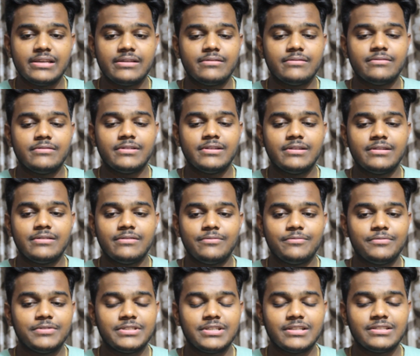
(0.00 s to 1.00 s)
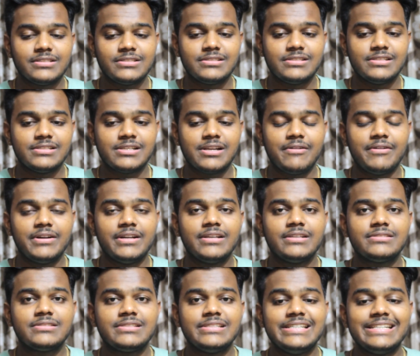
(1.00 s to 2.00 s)
thing which I just discovered
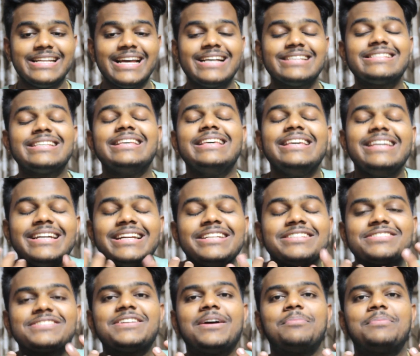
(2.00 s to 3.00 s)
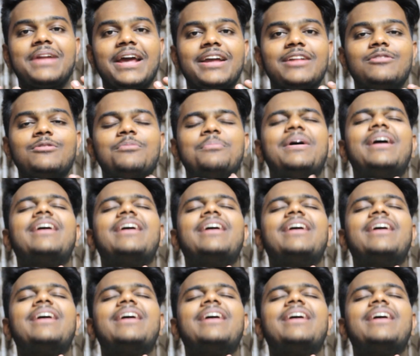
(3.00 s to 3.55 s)
is it has an English subtitle,